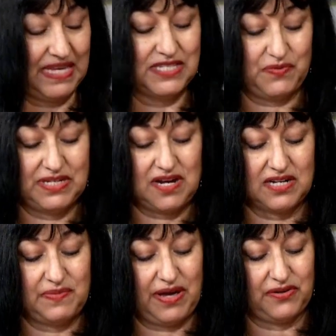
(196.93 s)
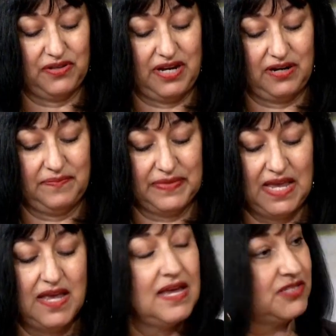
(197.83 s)
as we talked about earlier.
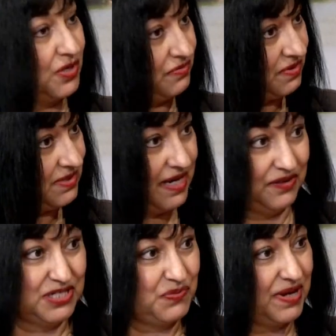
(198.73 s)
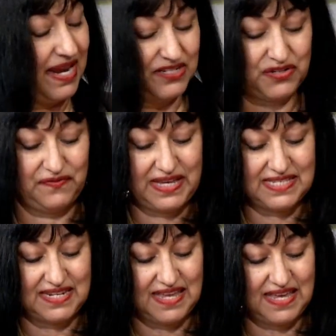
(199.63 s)
So tell us what angel
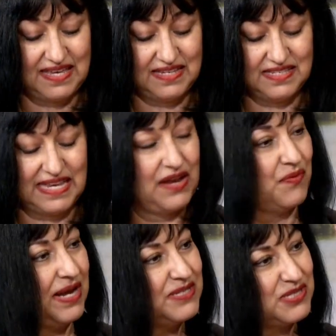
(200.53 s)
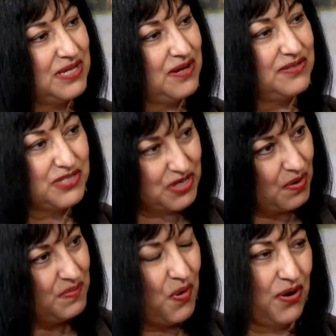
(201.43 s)
investing is and why it's so
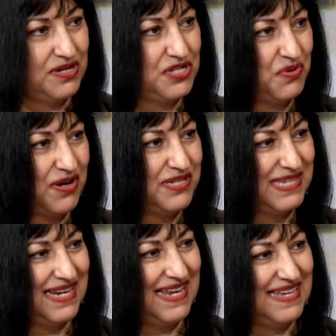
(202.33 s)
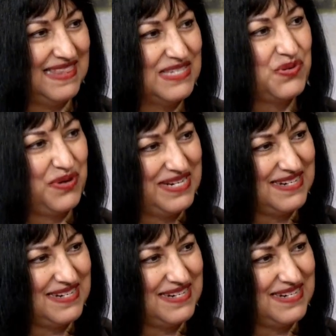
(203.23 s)
important to our city and this region.